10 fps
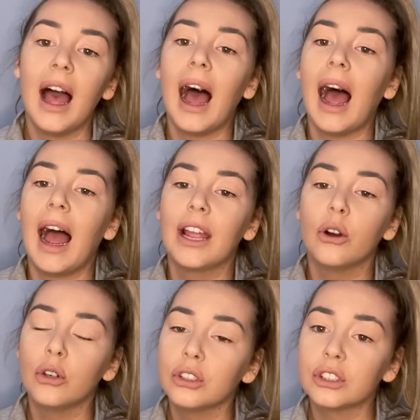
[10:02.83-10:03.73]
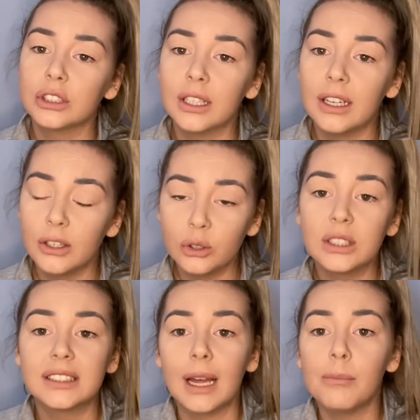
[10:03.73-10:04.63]
I
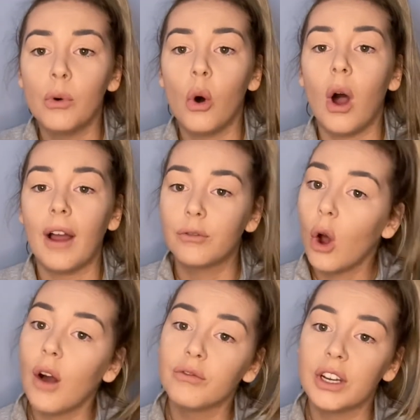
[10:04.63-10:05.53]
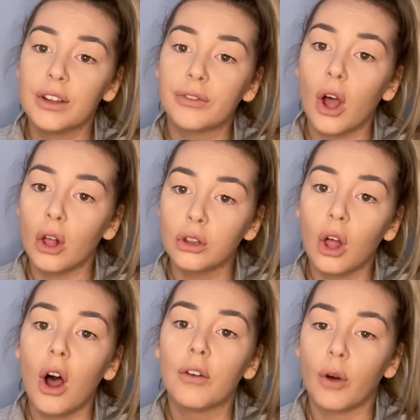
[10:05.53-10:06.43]
understand more. I've gotten rid of a
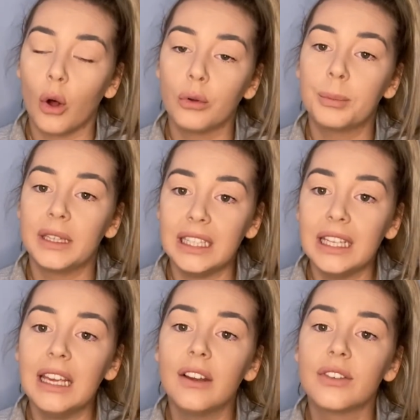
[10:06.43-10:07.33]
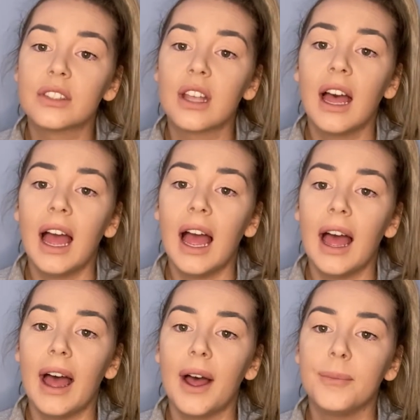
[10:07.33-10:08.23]
lot of old beliefs.
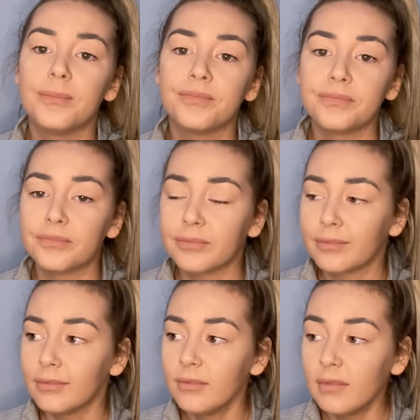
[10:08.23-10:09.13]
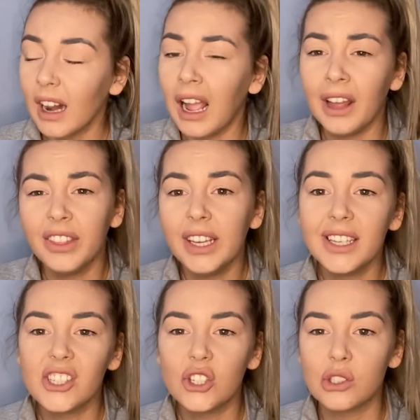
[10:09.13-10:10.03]
I think
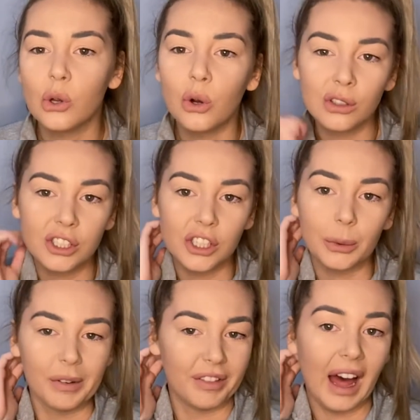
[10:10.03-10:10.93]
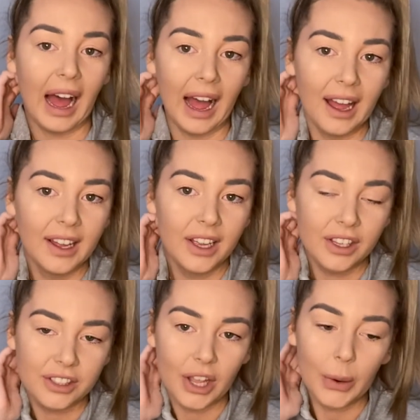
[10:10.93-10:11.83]
it's just all to do with that.
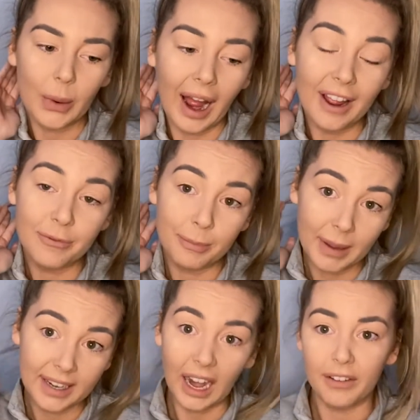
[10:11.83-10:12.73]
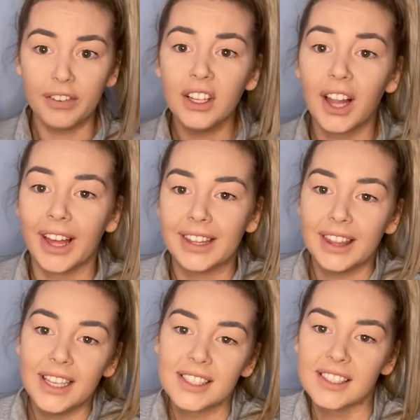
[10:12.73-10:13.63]
So I feel like
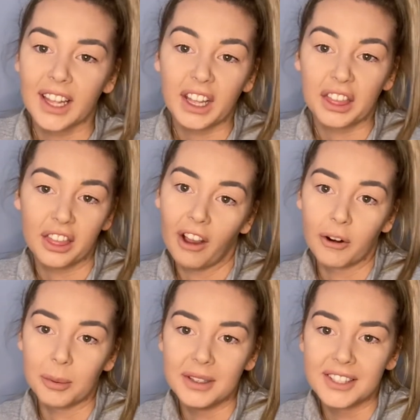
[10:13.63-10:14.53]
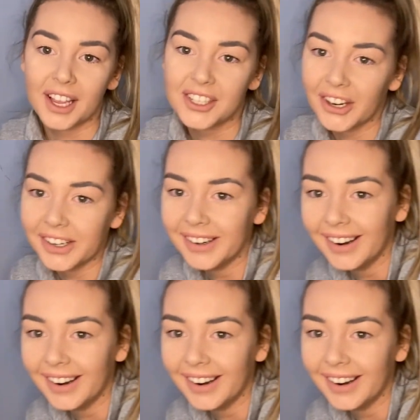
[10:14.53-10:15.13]
this is like a therapy session.